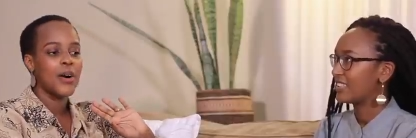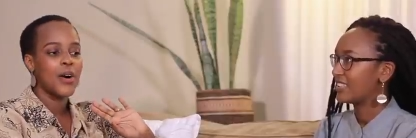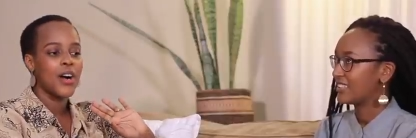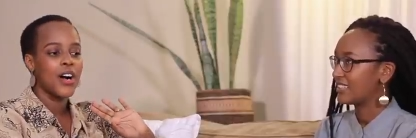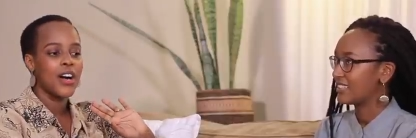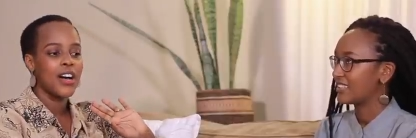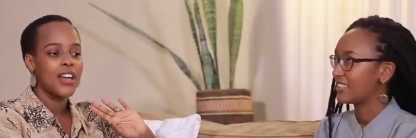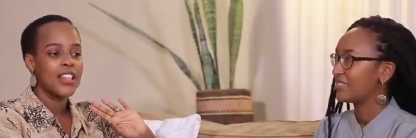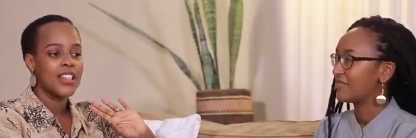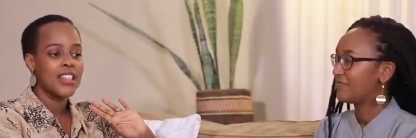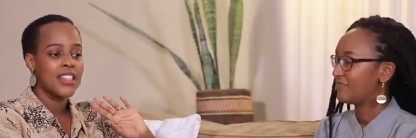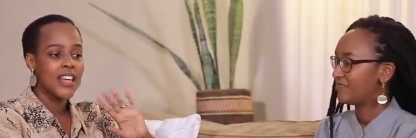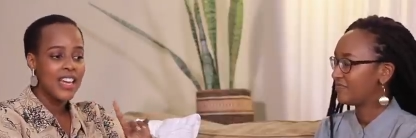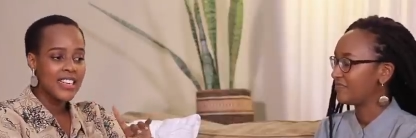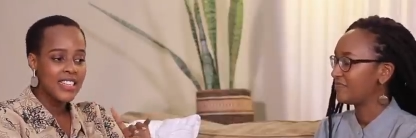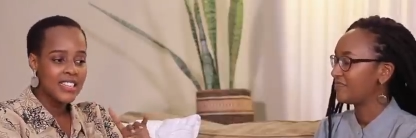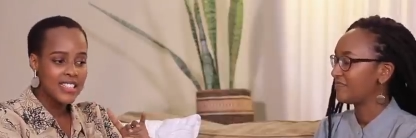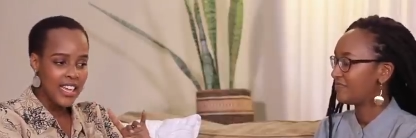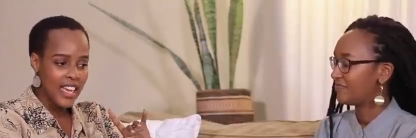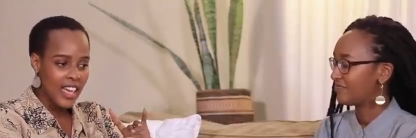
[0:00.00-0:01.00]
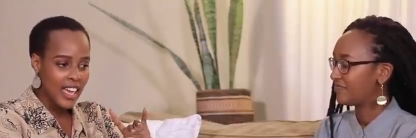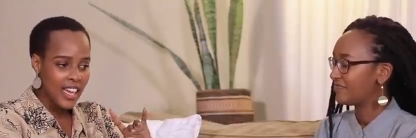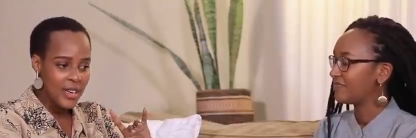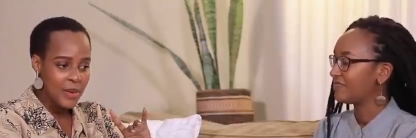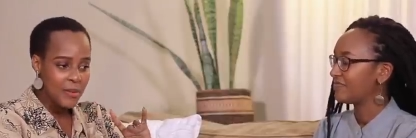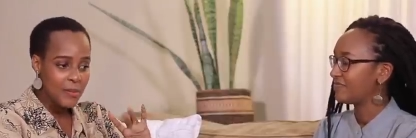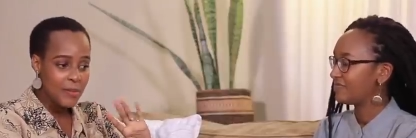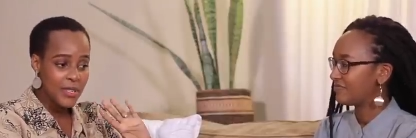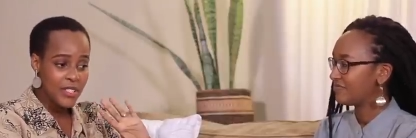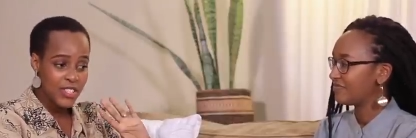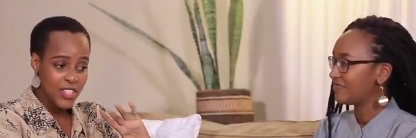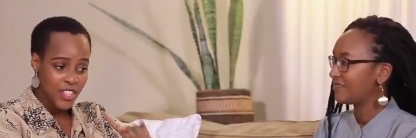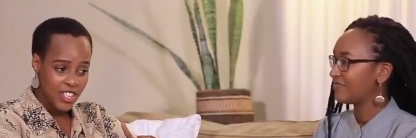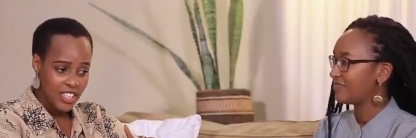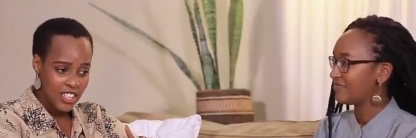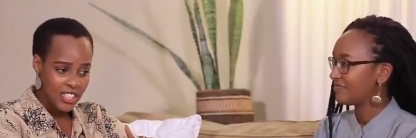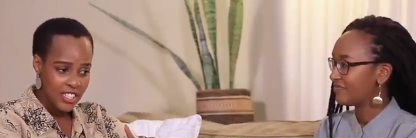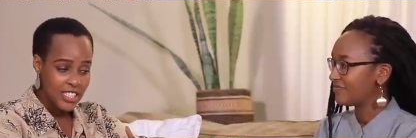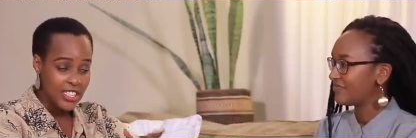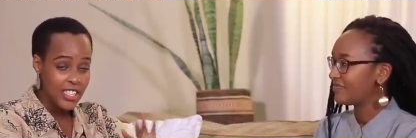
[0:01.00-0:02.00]
Speaker 1: right. That day,
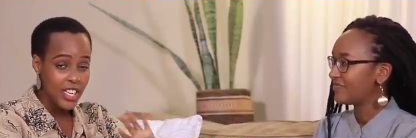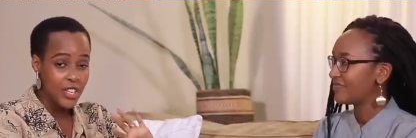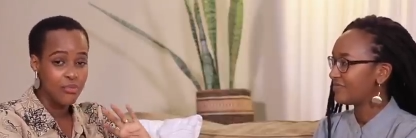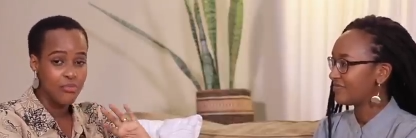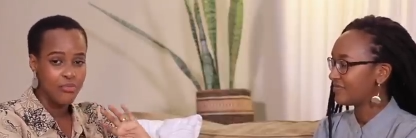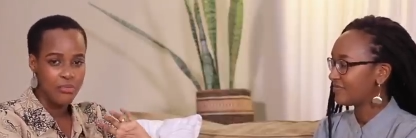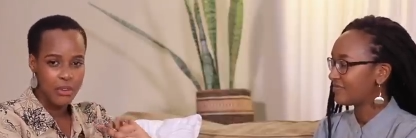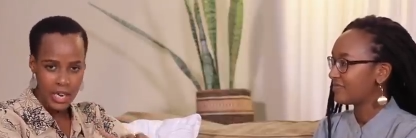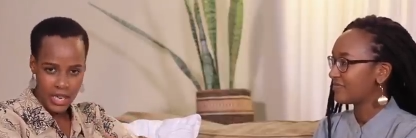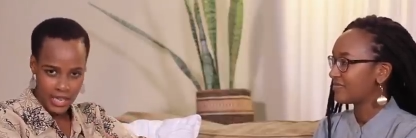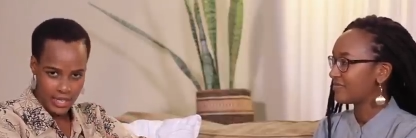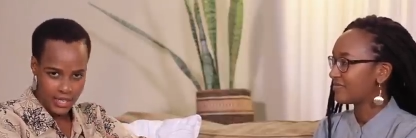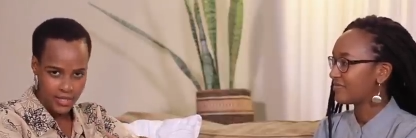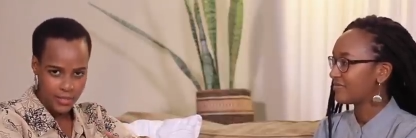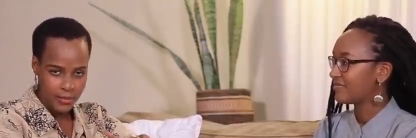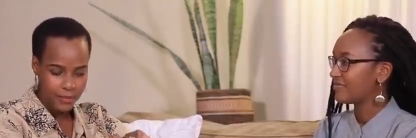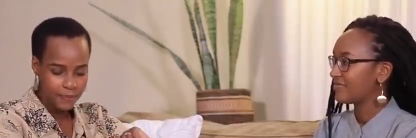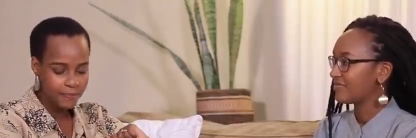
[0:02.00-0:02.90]
particularly, it had rained.